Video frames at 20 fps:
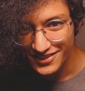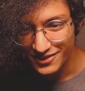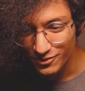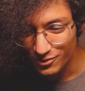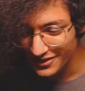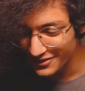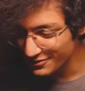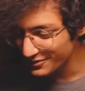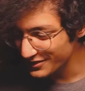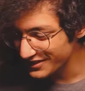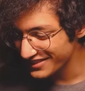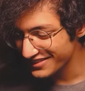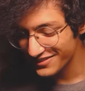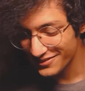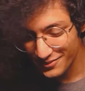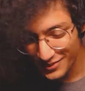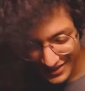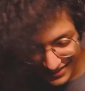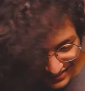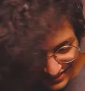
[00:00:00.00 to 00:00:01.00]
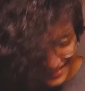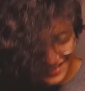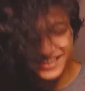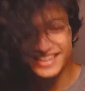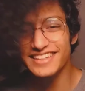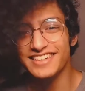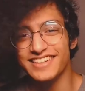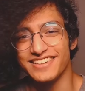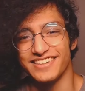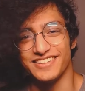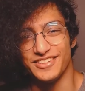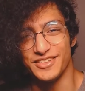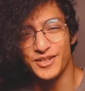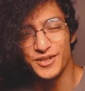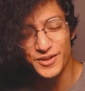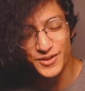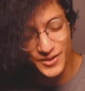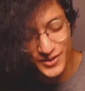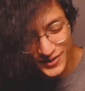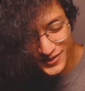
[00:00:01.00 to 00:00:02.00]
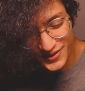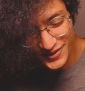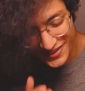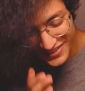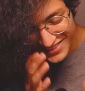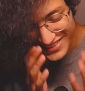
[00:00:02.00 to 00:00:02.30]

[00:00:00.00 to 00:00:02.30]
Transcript: What's he gonna do?